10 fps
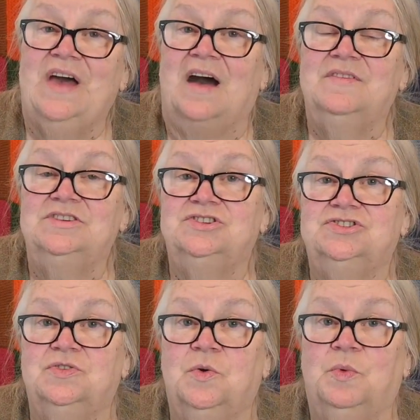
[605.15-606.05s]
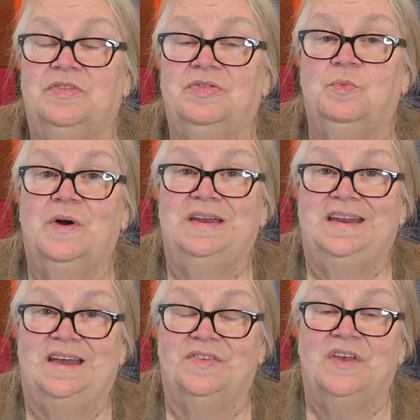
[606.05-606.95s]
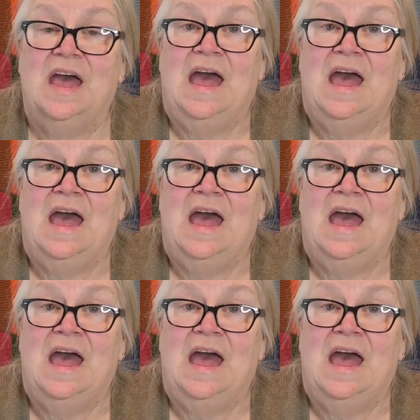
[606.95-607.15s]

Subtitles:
having to do with what it is.